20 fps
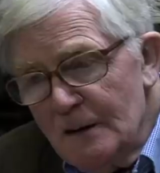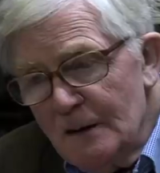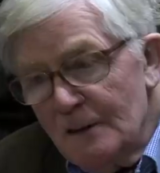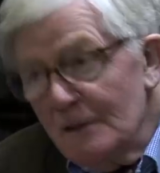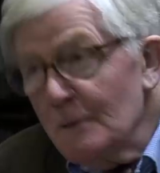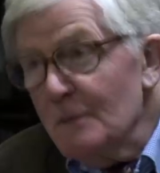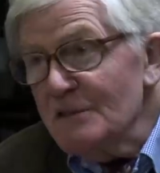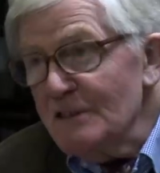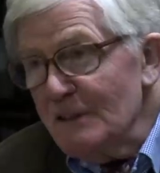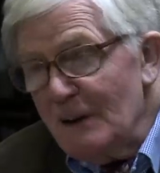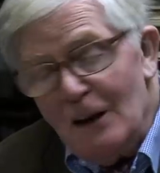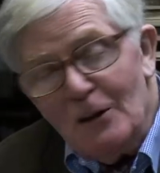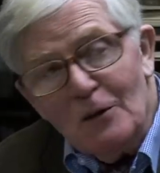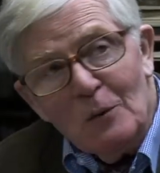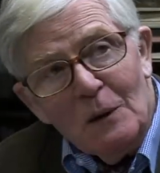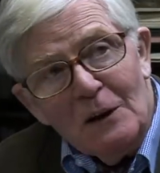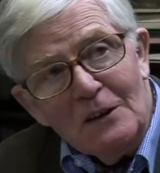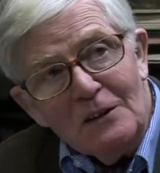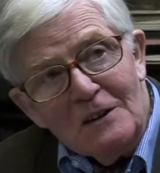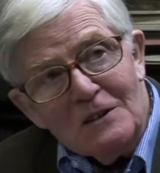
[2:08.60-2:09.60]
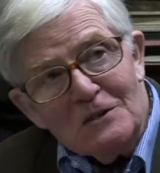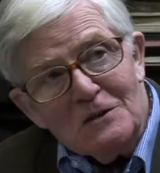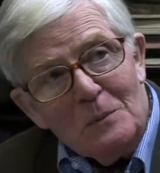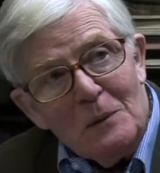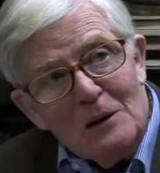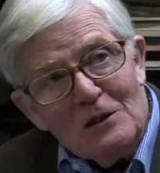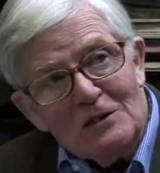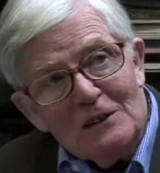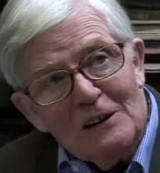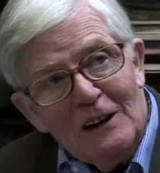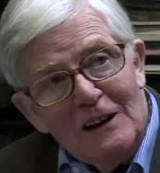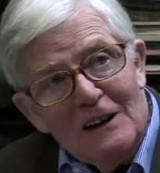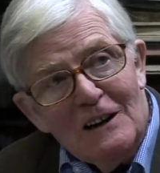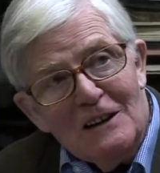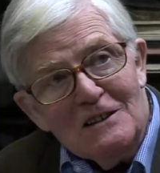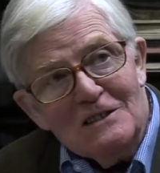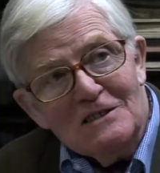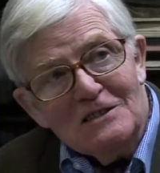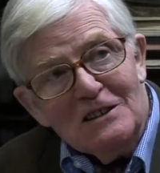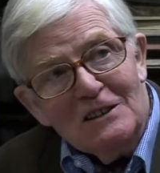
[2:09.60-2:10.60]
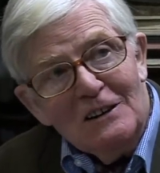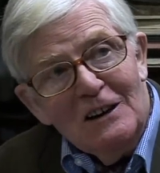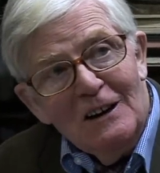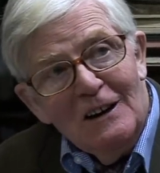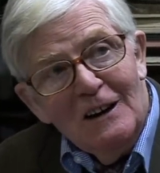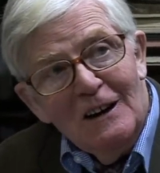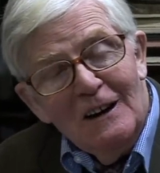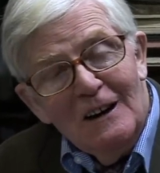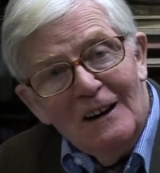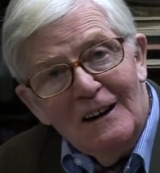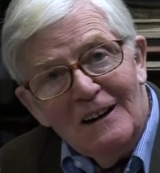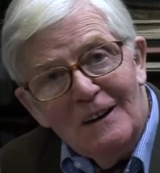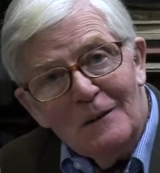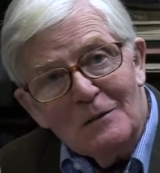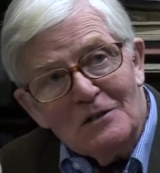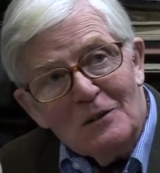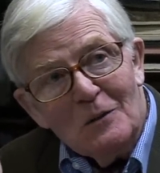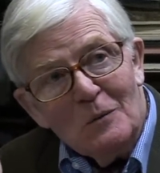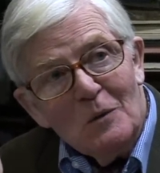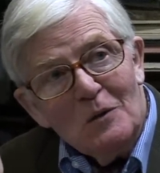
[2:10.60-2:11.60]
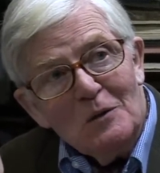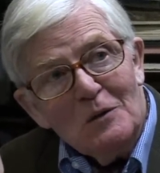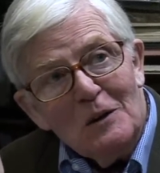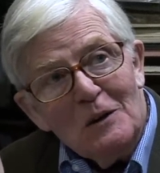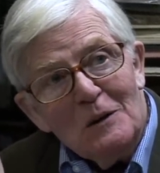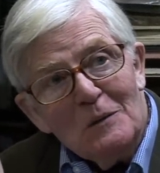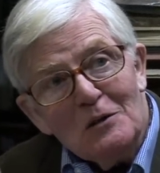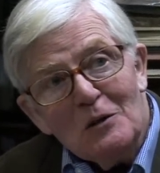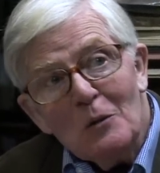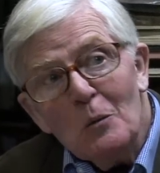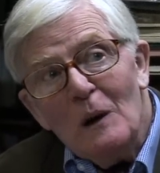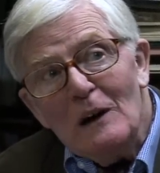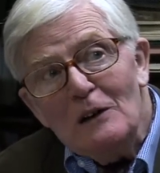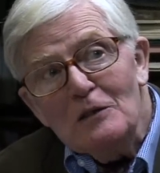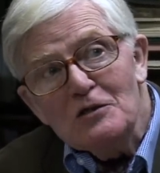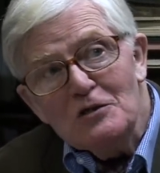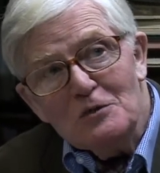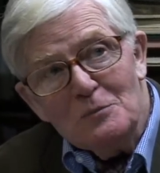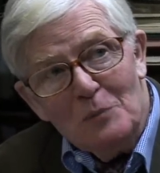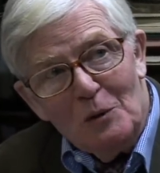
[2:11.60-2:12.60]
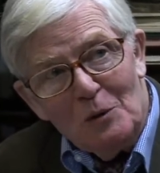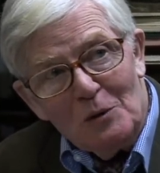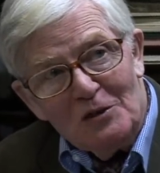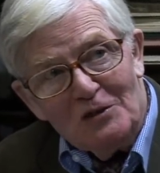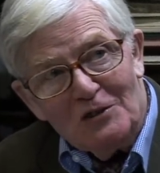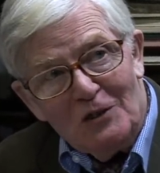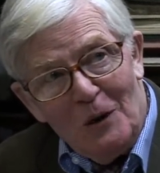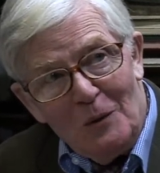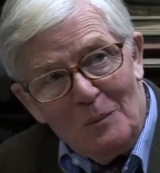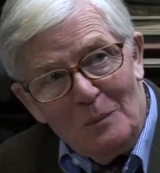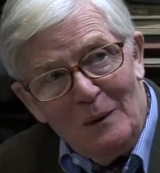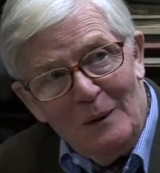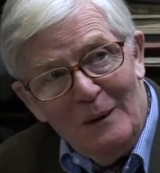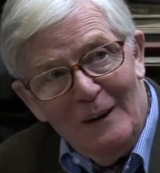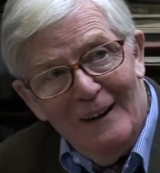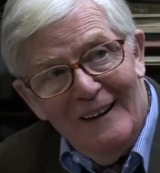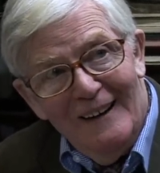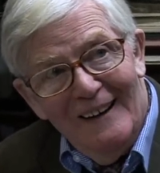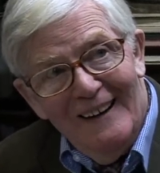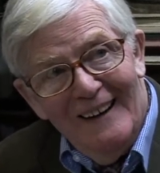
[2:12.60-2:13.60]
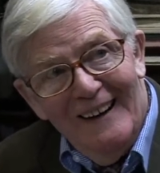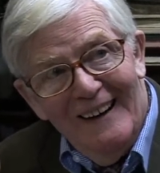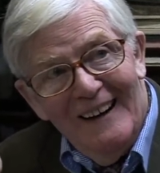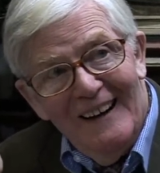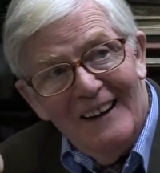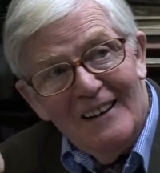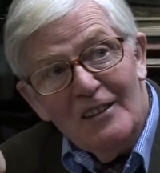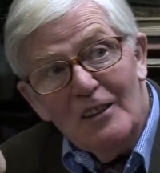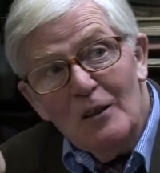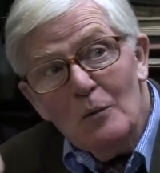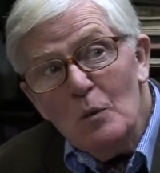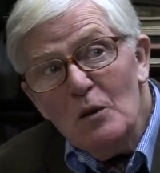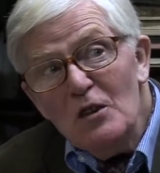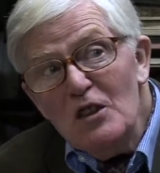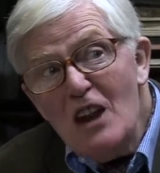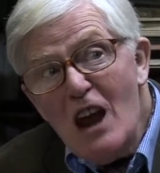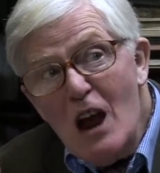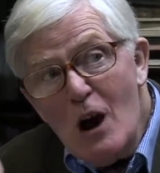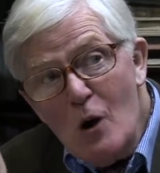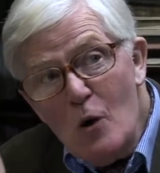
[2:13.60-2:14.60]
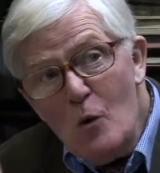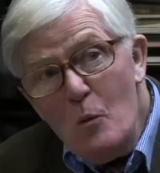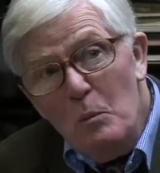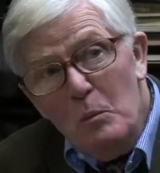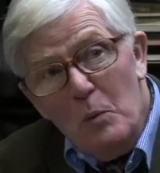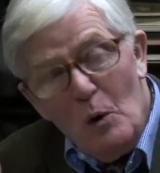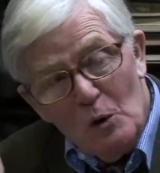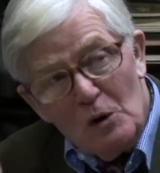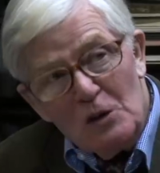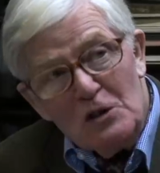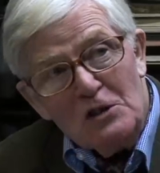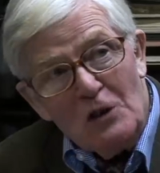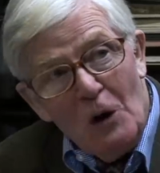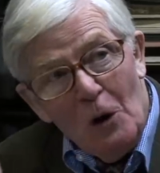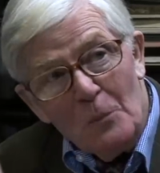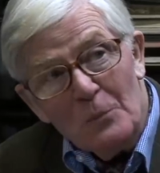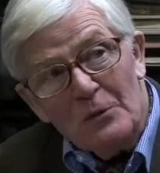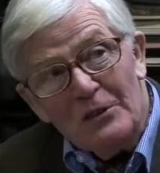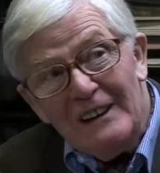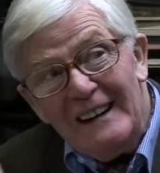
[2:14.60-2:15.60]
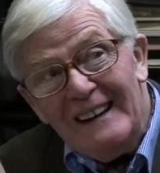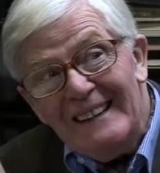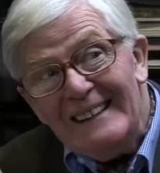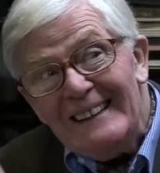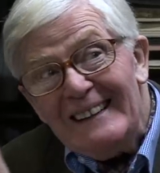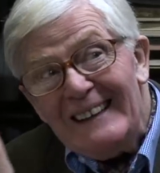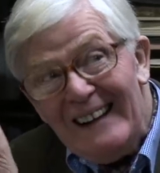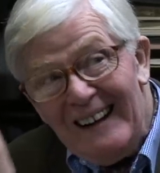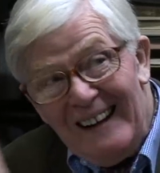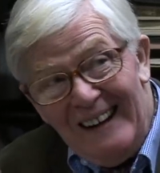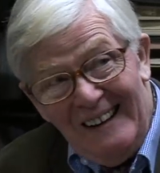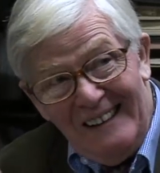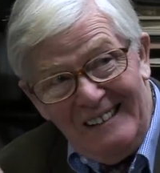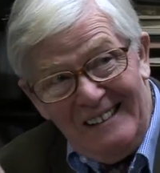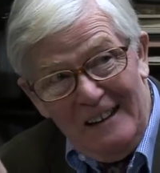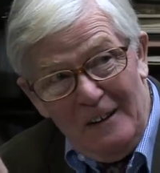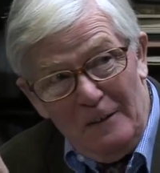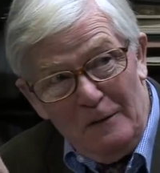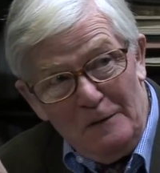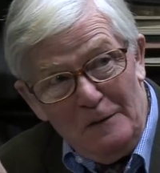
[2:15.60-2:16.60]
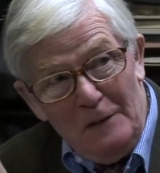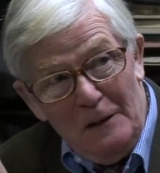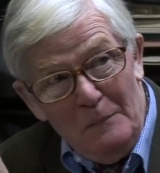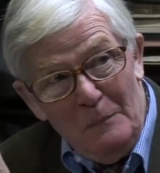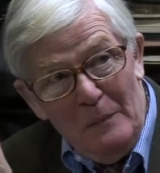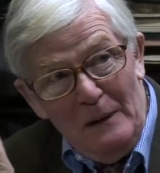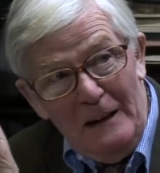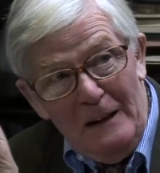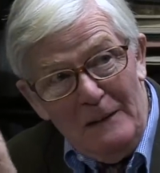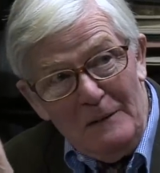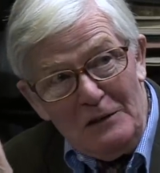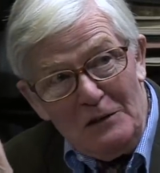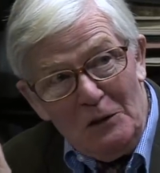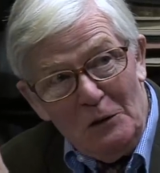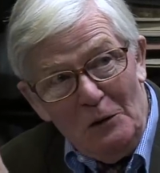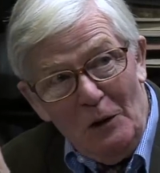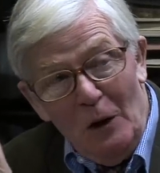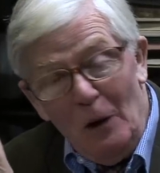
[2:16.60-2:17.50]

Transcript: there was another one that specialised, it was a Welsh bookshop. There were no bookshops in Cardiff, believe it or